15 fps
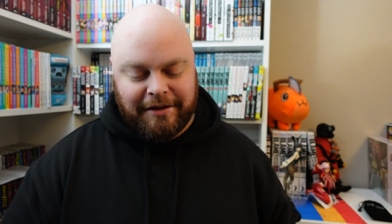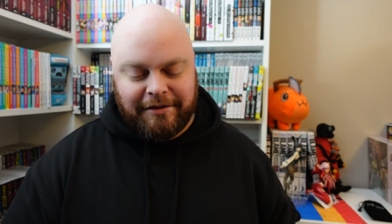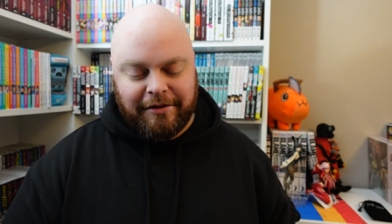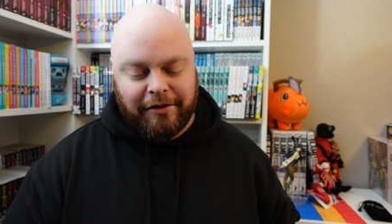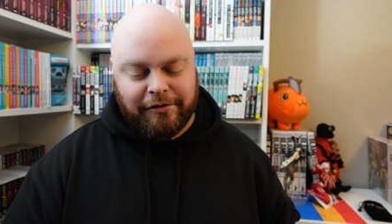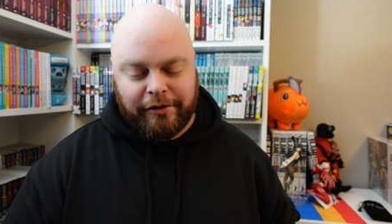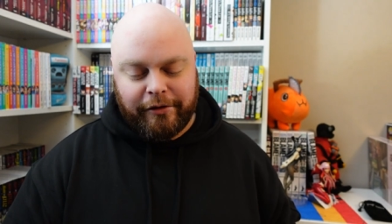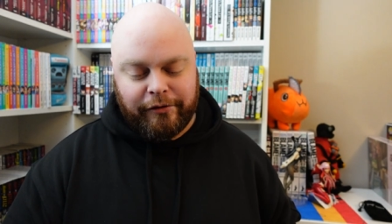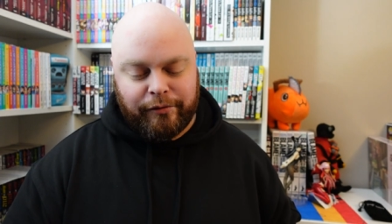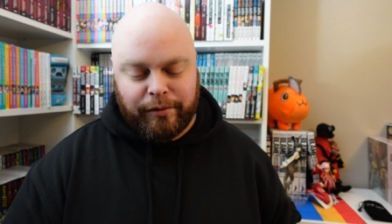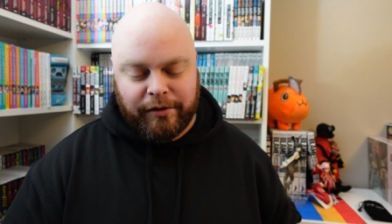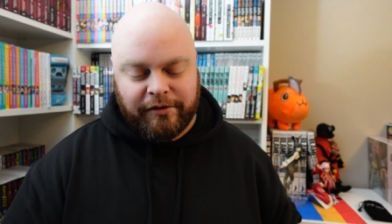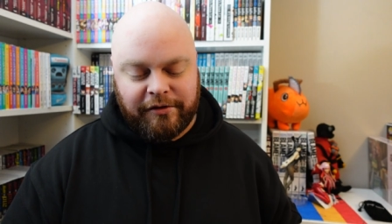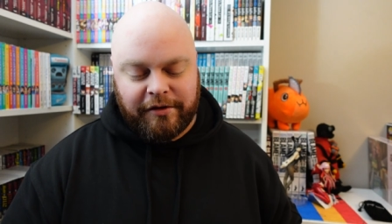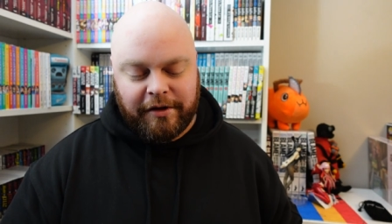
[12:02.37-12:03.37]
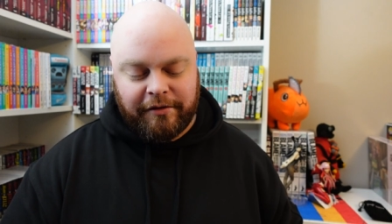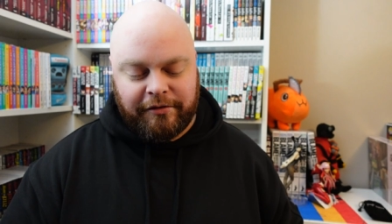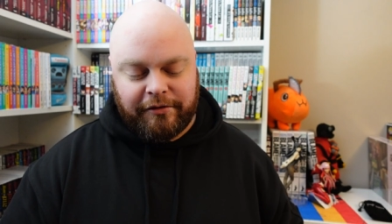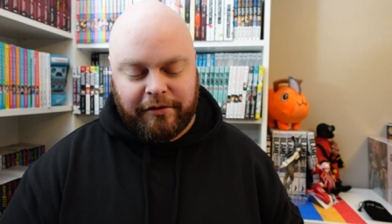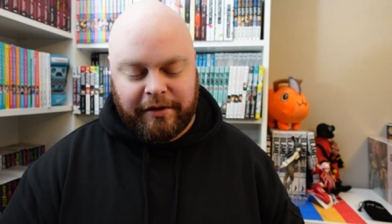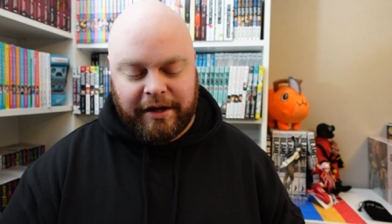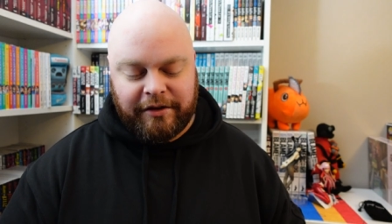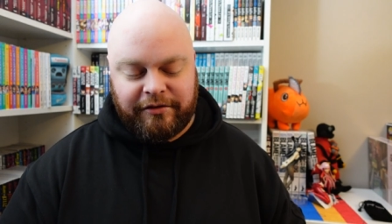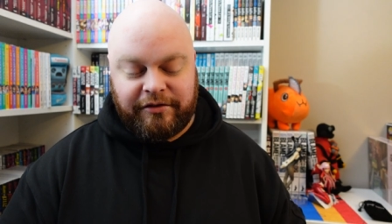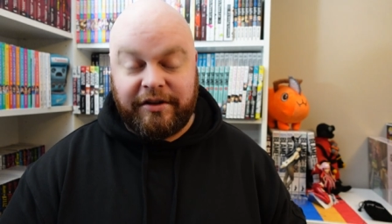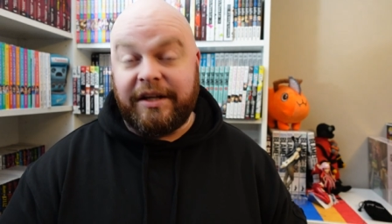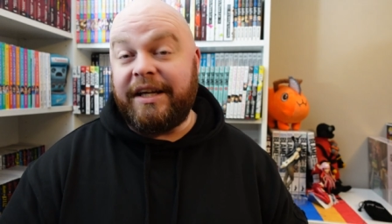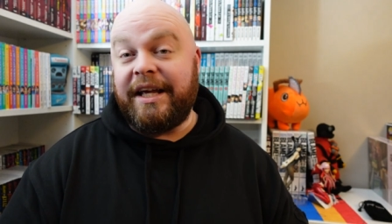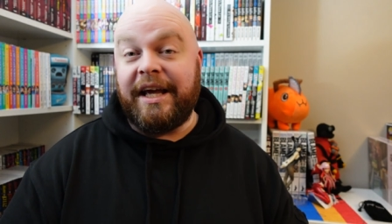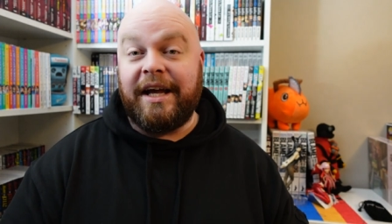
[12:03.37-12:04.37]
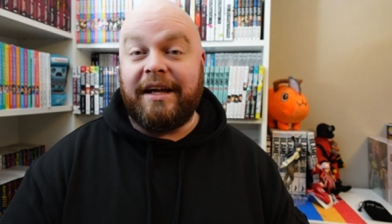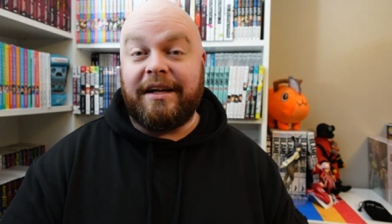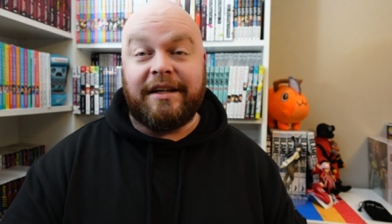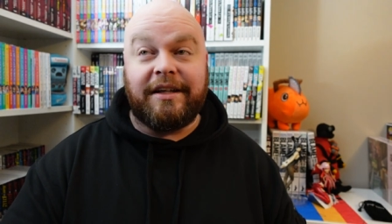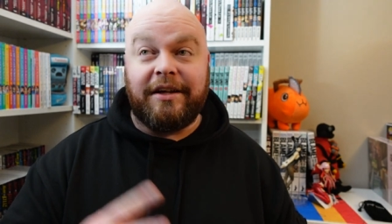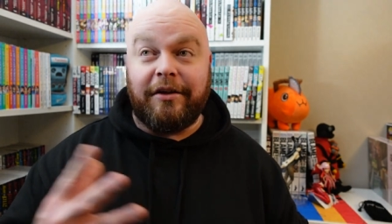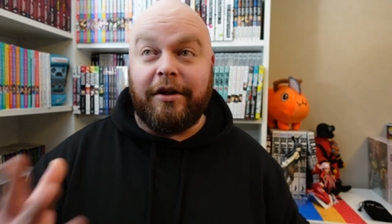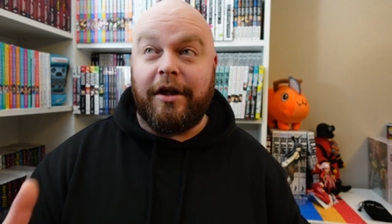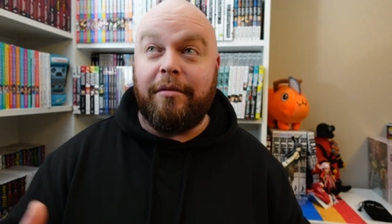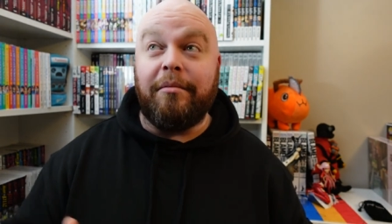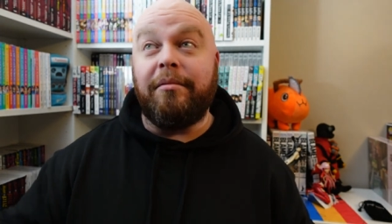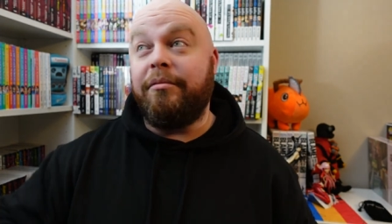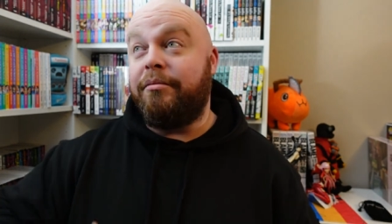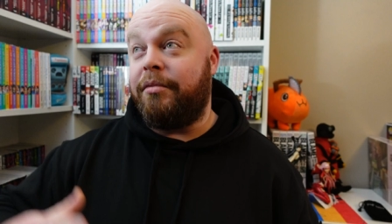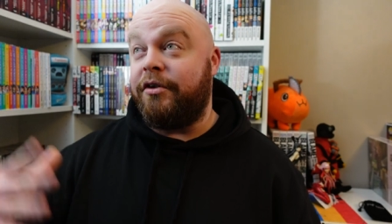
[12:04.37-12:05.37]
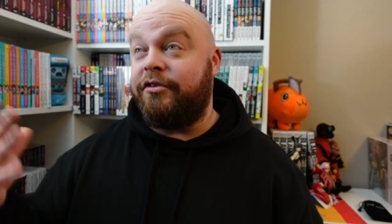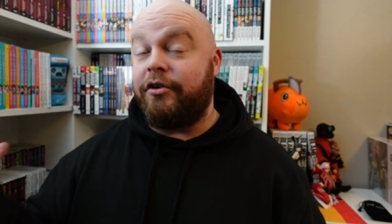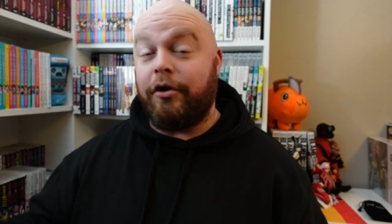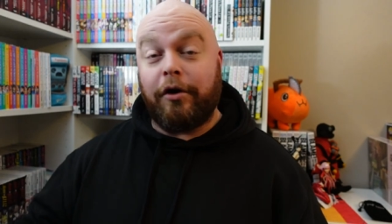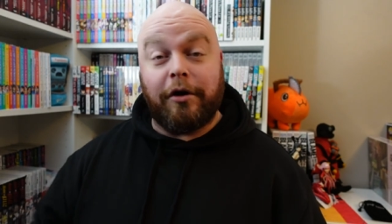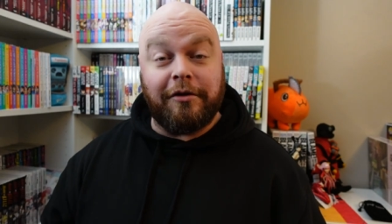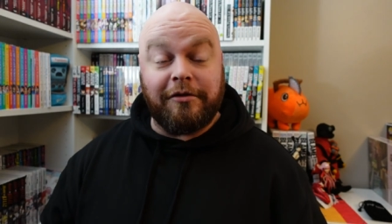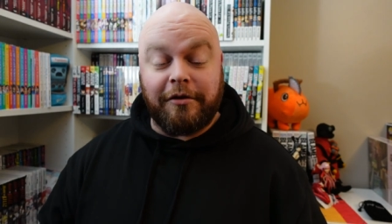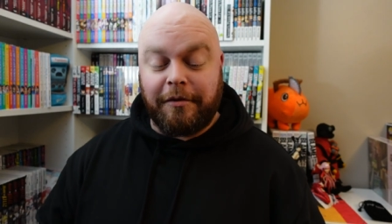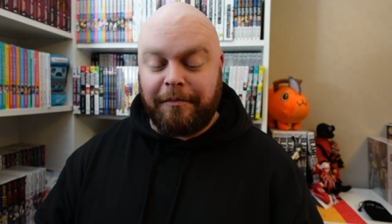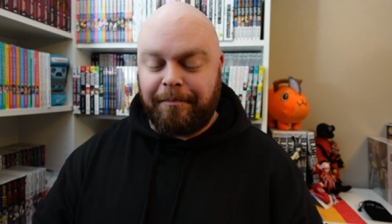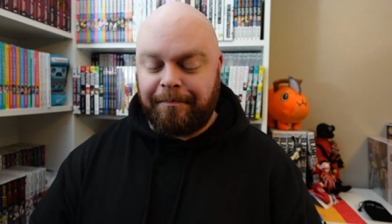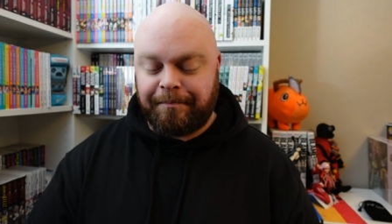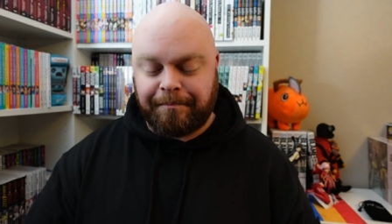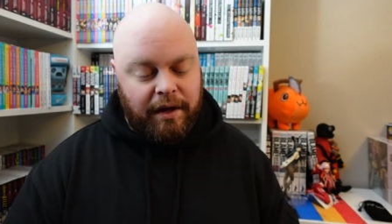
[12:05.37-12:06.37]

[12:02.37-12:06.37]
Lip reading: does all this weird stuff so that she can't kill him, but she hurts him.